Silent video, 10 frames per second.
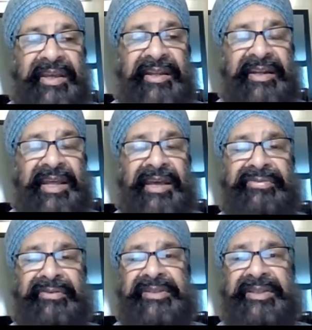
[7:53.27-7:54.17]
in an
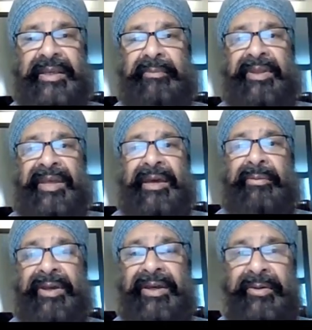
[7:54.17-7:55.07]
effort to keep the
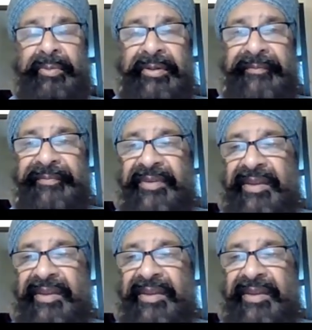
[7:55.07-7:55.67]
airway open.